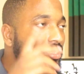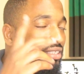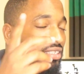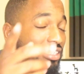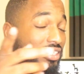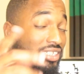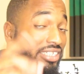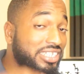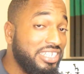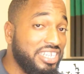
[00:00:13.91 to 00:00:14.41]

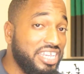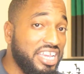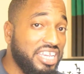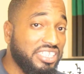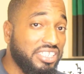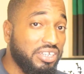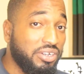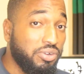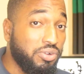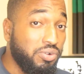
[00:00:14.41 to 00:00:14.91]
13
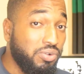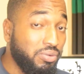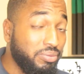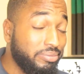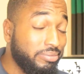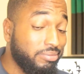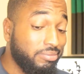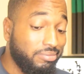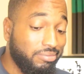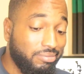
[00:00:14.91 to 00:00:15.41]
years ago.
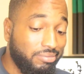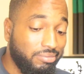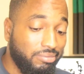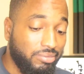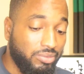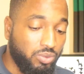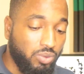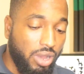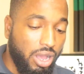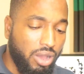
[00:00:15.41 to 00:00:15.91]

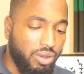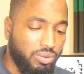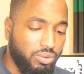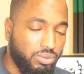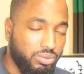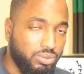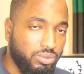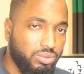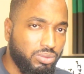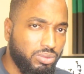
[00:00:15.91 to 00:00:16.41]

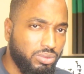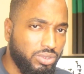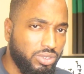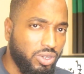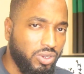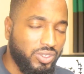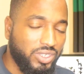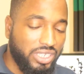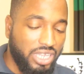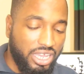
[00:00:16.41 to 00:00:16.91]
Wow,
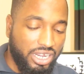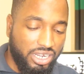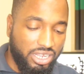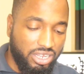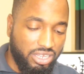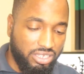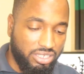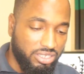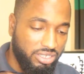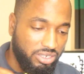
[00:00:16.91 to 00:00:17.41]
sounds kind
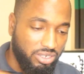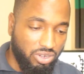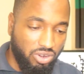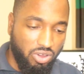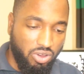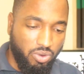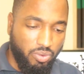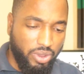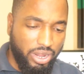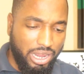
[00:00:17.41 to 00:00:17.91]
of
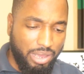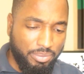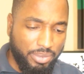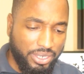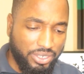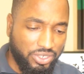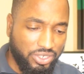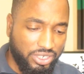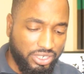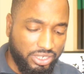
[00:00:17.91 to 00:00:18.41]
long when I
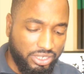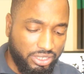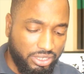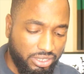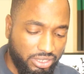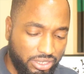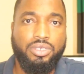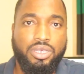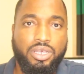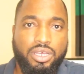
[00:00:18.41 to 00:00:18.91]
mention
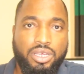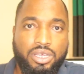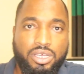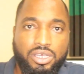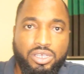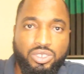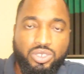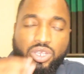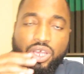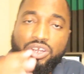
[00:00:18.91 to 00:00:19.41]

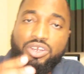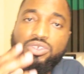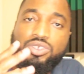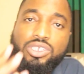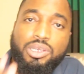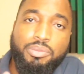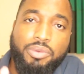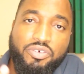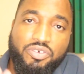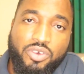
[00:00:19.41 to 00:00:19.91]
it. So I know
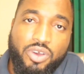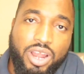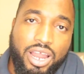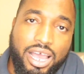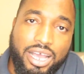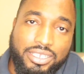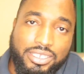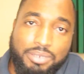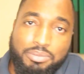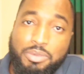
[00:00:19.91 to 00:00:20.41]
some of you all
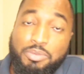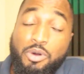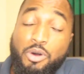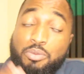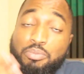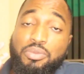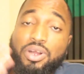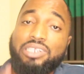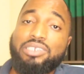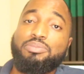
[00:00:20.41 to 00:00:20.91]
asking me
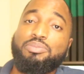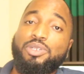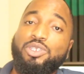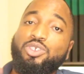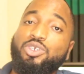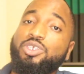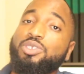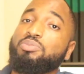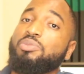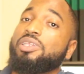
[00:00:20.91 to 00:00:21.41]
about multiple
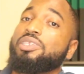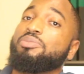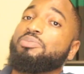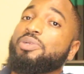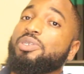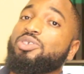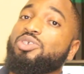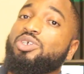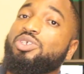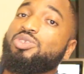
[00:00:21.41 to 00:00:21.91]
choice,
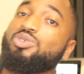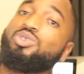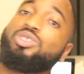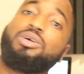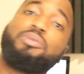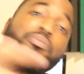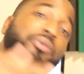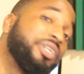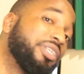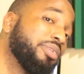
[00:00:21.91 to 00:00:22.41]
do
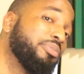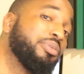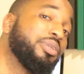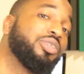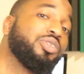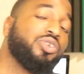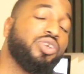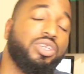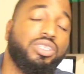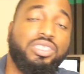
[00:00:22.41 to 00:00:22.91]
some multiple
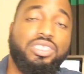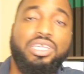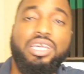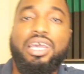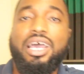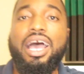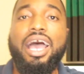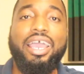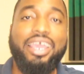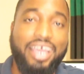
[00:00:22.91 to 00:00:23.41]
choice.
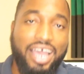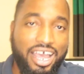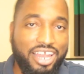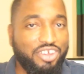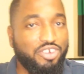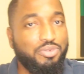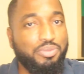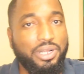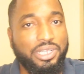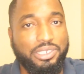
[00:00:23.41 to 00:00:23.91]
I
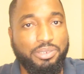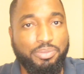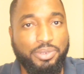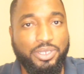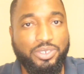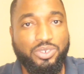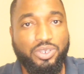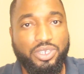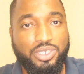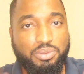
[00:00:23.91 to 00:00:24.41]
can't do
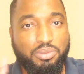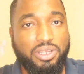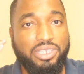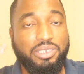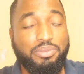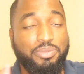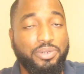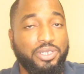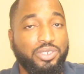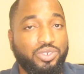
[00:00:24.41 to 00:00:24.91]
multiple
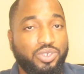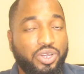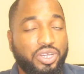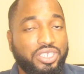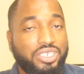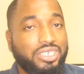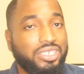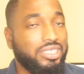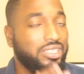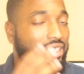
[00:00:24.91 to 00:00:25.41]

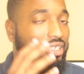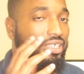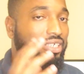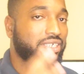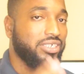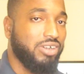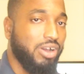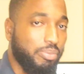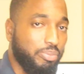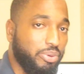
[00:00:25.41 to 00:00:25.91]
choice,
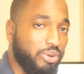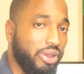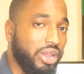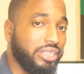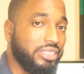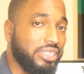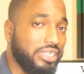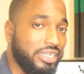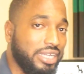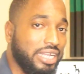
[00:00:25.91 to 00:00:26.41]

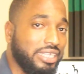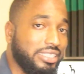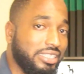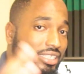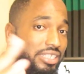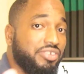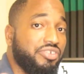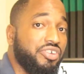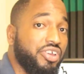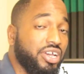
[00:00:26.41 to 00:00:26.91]
copyright and that's
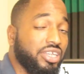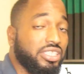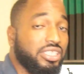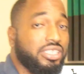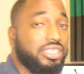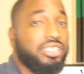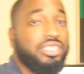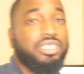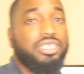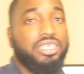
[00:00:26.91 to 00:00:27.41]

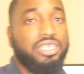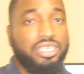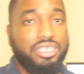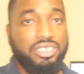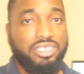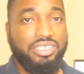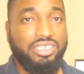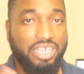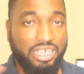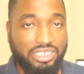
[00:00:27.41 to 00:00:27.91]
serious.
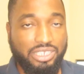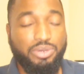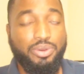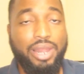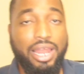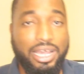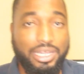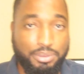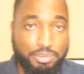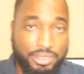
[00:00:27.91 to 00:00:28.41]
CXC
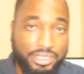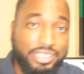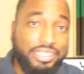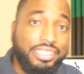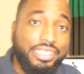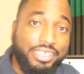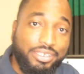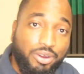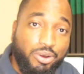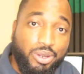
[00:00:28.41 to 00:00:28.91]
will ask me to
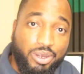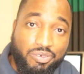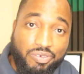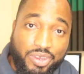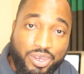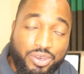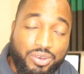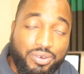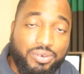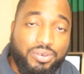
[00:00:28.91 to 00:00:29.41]
take down the
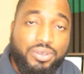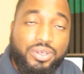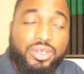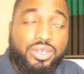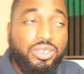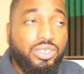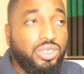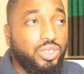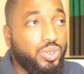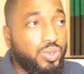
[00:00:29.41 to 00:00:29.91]
video.
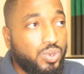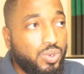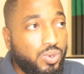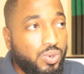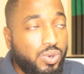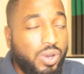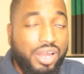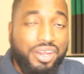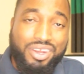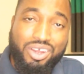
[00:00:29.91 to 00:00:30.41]
So
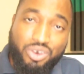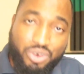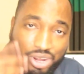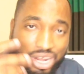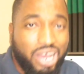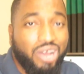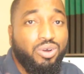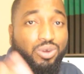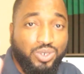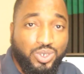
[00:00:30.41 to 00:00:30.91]
now we're going
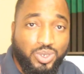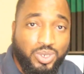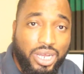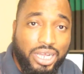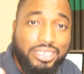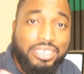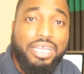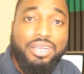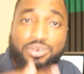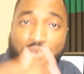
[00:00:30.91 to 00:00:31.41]
to go through
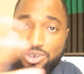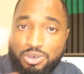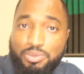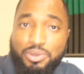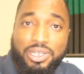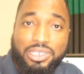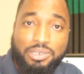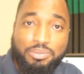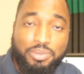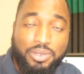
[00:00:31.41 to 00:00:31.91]
that and do no
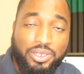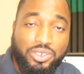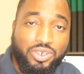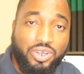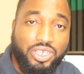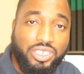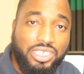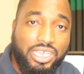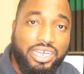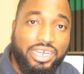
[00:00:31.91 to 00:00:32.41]
multiple
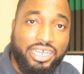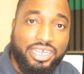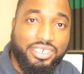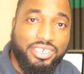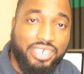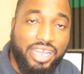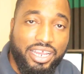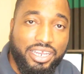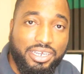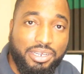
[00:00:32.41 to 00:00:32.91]
choice and get
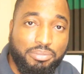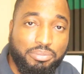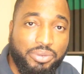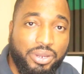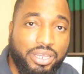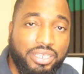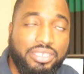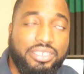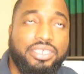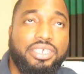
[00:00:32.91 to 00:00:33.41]
shine up,
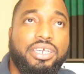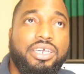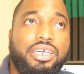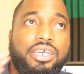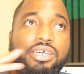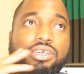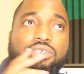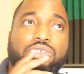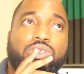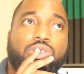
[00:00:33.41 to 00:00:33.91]
right?
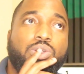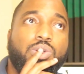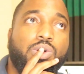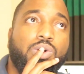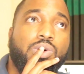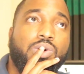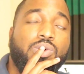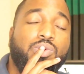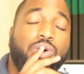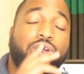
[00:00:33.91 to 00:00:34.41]

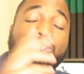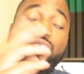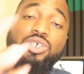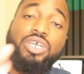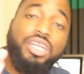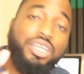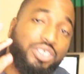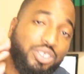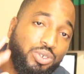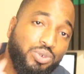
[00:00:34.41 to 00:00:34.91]
So what you
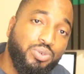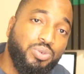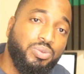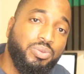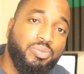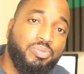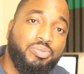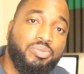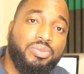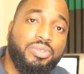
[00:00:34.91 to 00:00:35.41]
can do
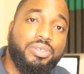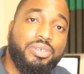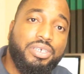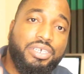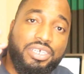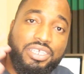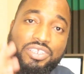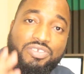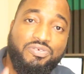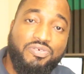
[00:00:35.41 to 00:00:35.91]

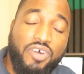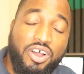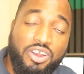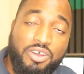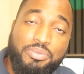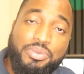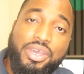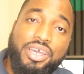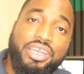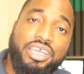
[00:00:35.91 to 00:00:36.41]
is
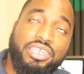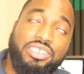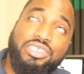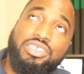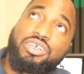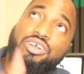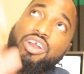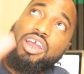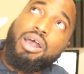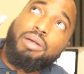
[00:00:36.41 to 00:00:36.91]
follow me on
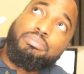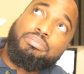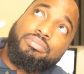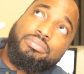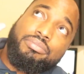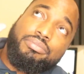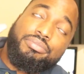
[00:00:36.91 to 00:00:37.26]
Instagram,